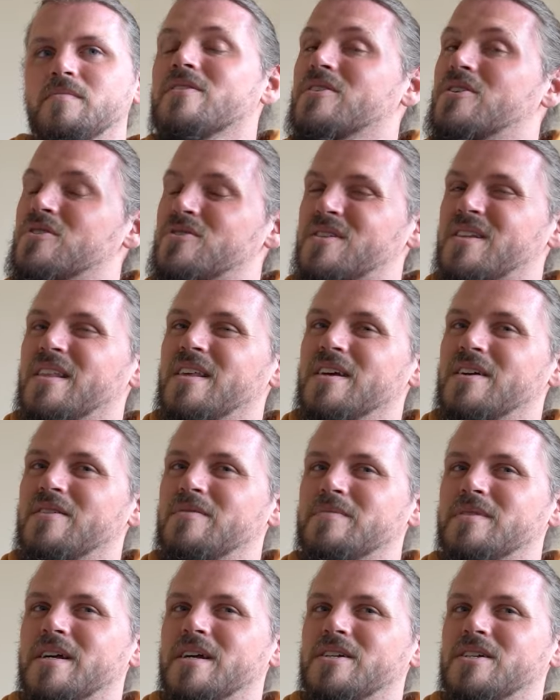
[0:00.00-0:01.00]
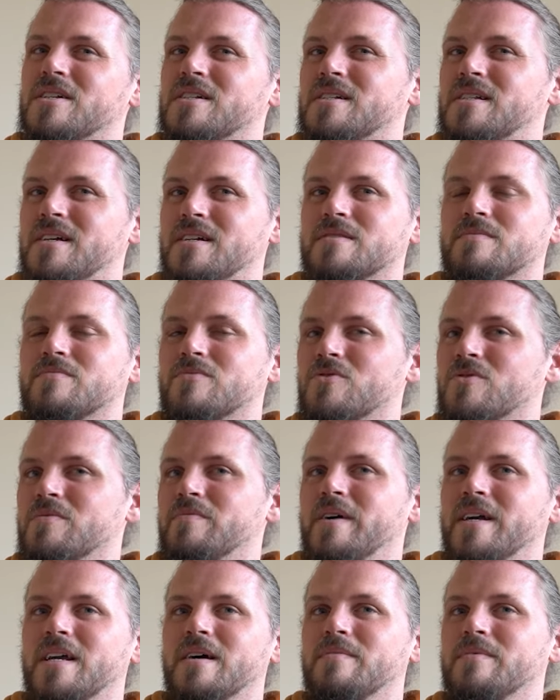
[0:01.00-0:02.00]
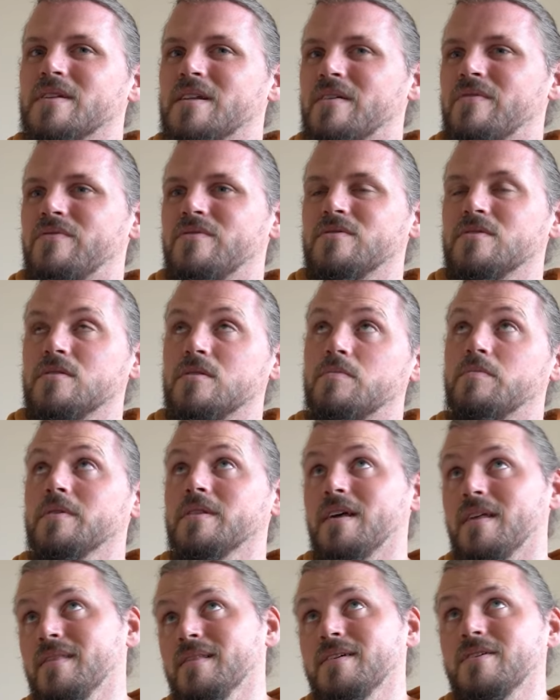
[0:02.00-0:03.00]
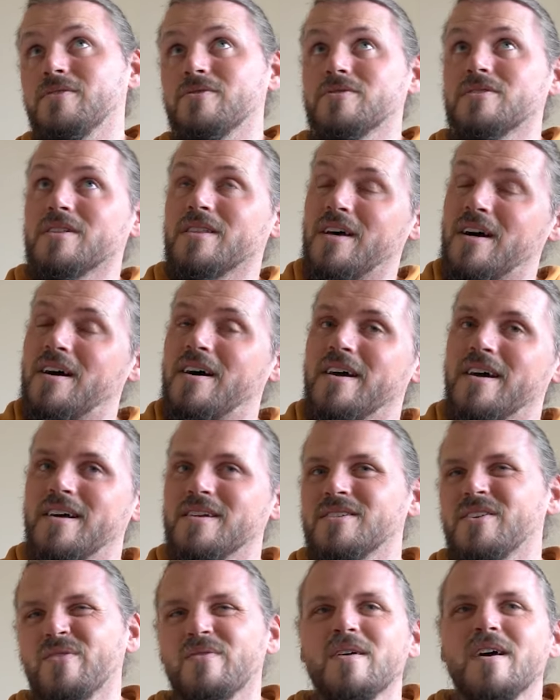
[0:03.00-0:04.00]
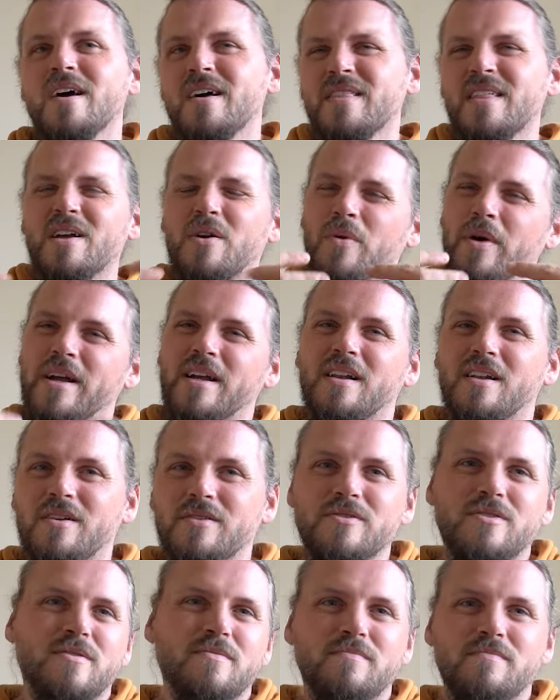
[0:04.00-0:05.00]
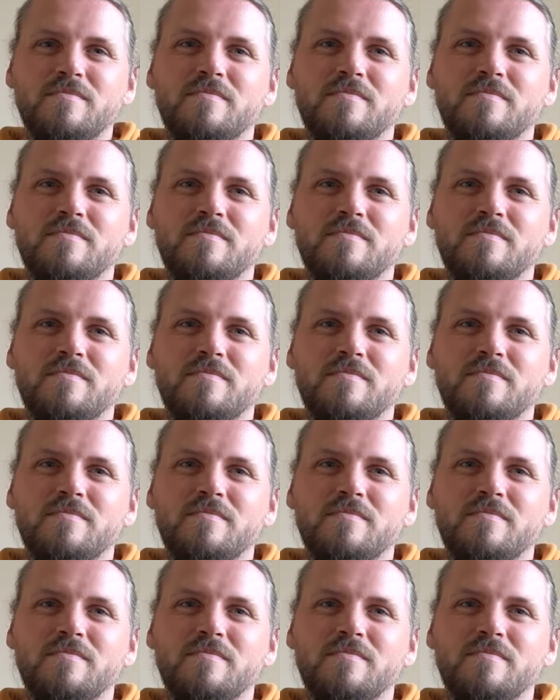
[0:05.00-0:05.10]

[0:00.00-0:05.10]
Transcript: The cost of the accommodation does more than make up the difference, but then the cost of the hire, so they're quite close.